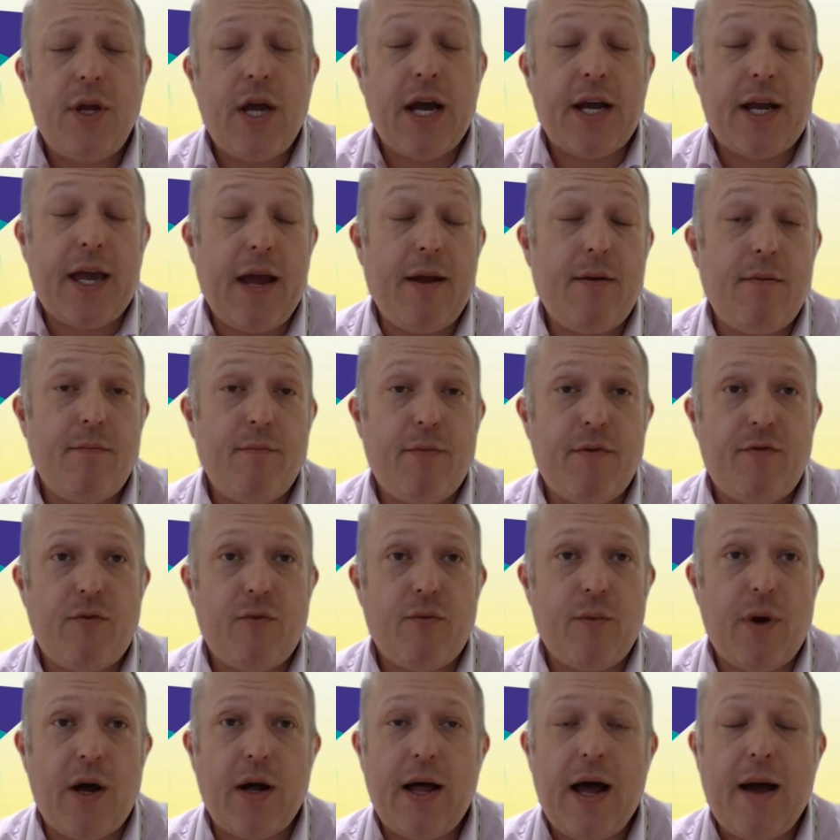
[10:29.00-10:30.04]
again,
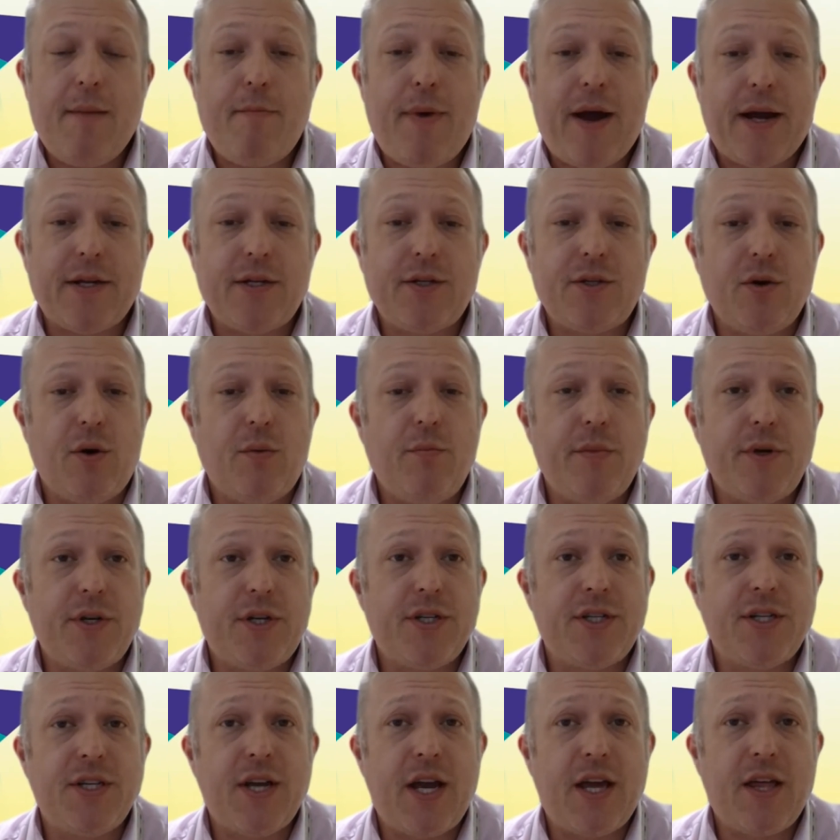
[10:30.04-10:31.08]
I'll hand back to Tom, but
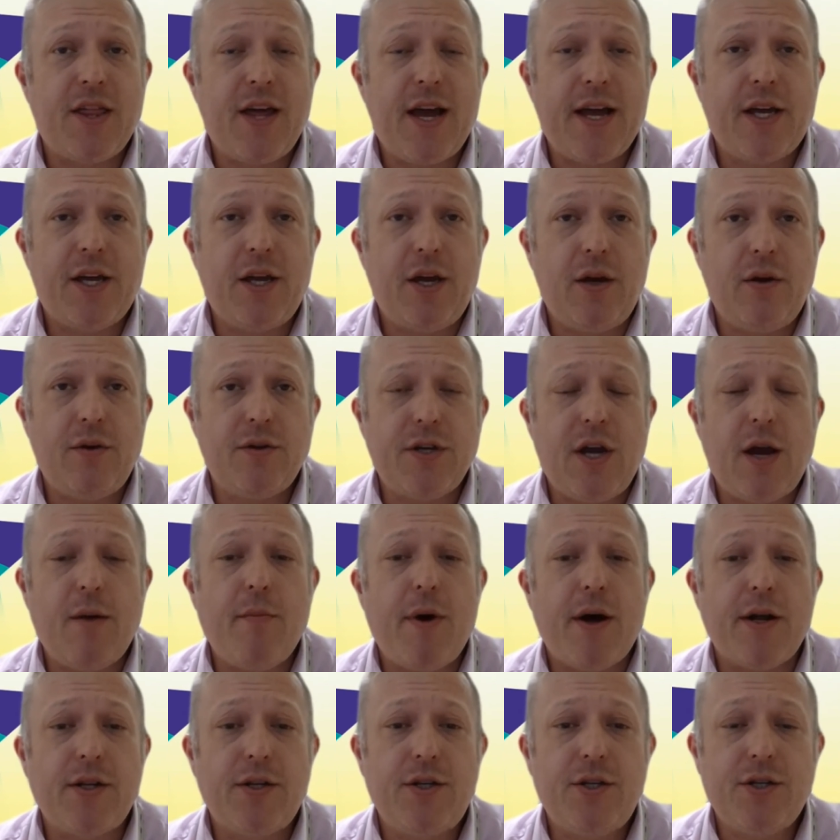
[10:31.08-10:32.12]
just to say thank you so
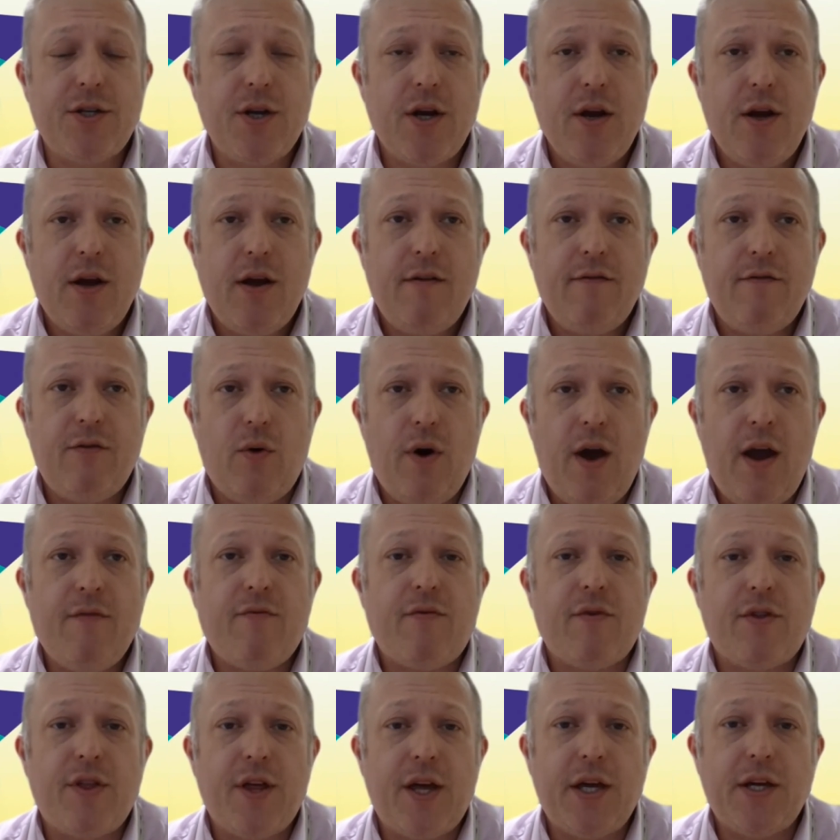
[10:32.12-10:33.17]
much for
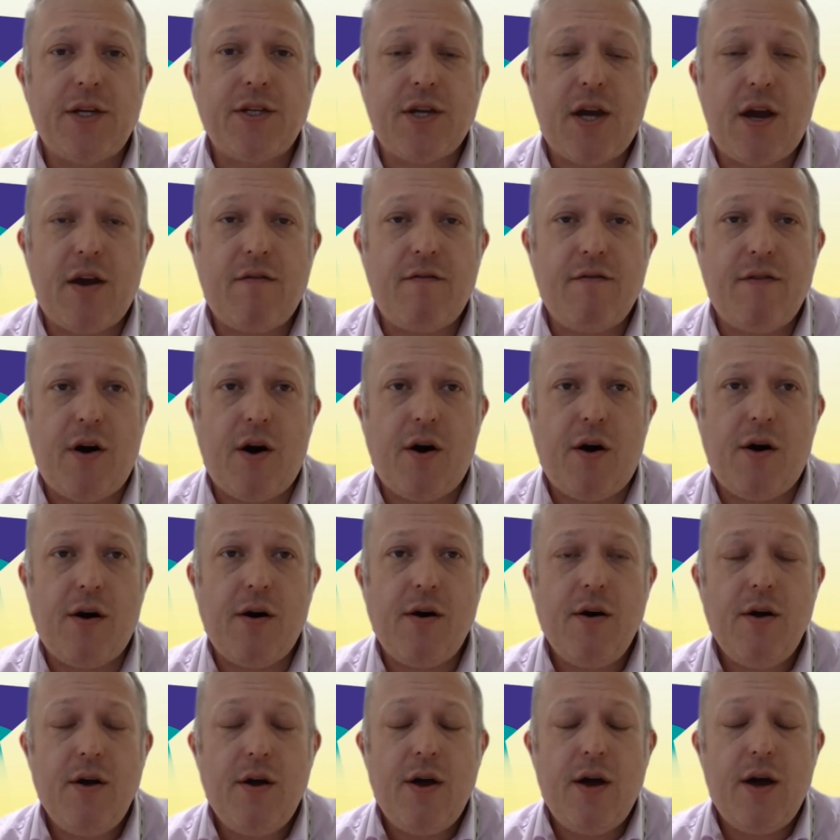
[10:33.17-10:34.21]
everything so far,
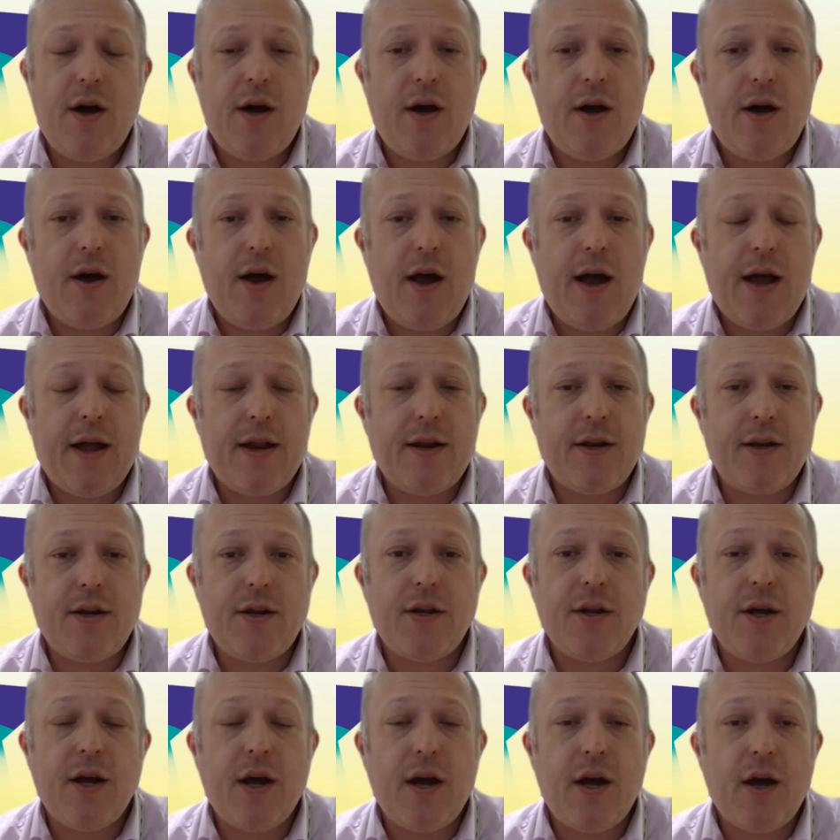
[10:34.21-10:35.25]

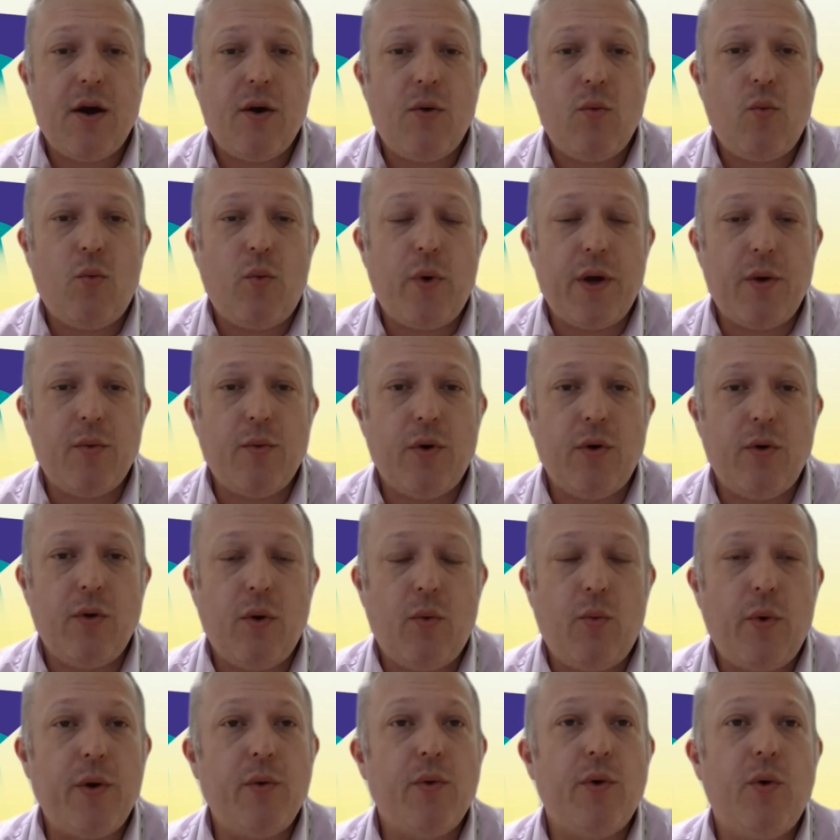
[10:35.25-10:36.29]
and we
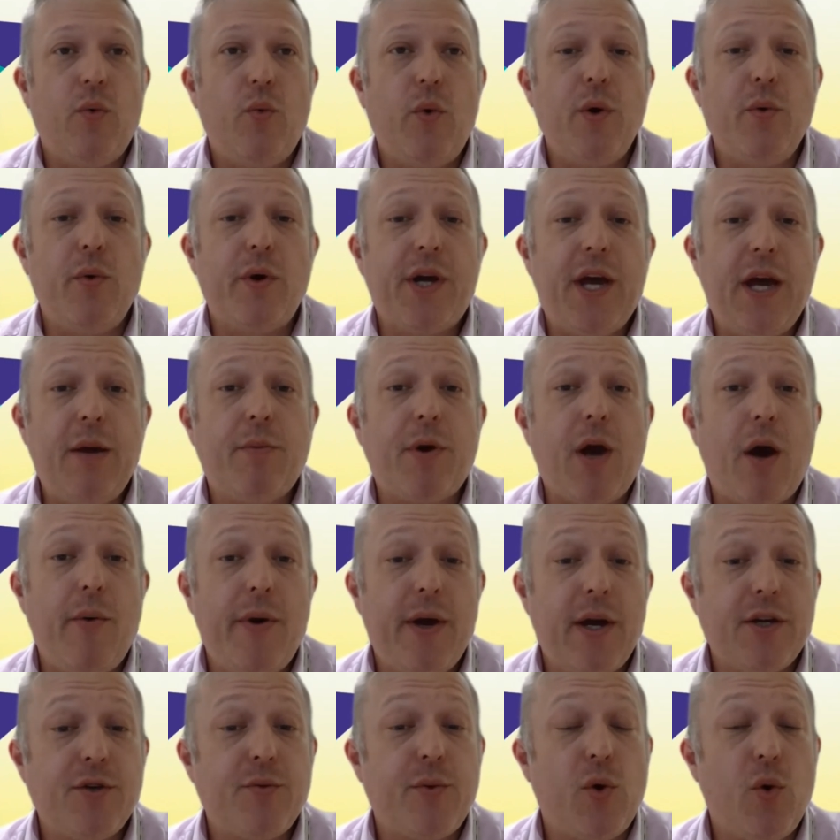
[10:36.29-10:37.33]
will keep
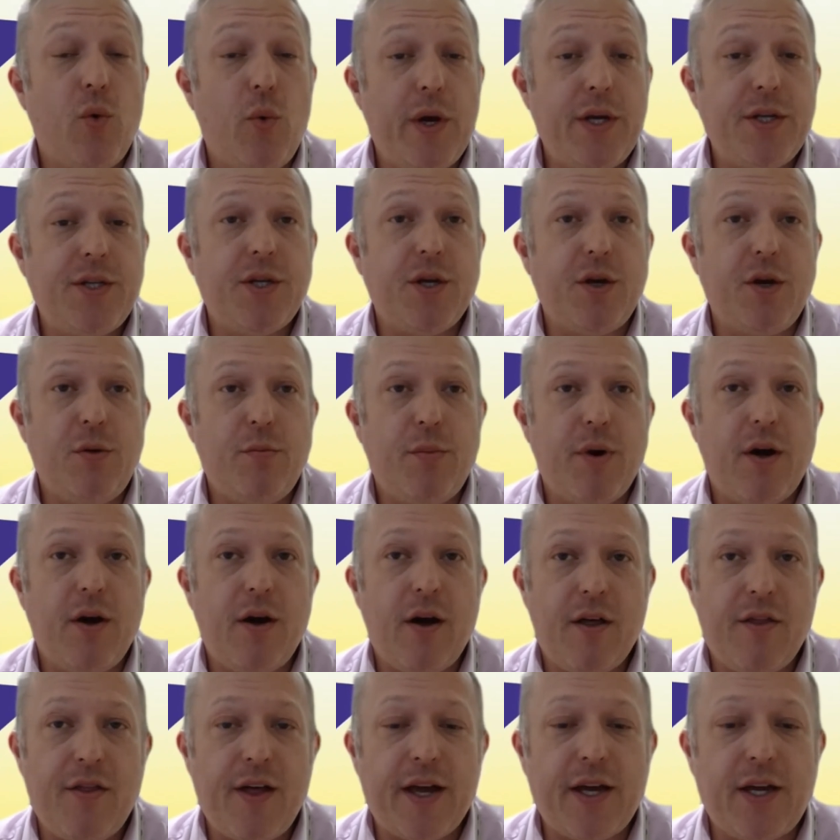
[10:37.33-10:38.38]
going as we always do, but
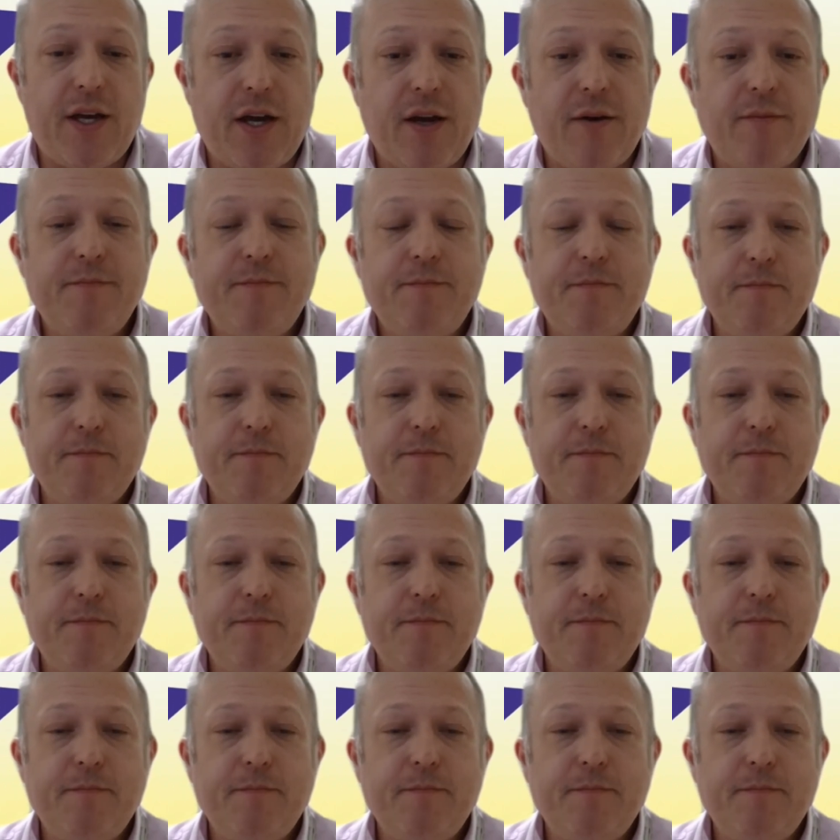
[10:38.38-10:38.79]
I thank you.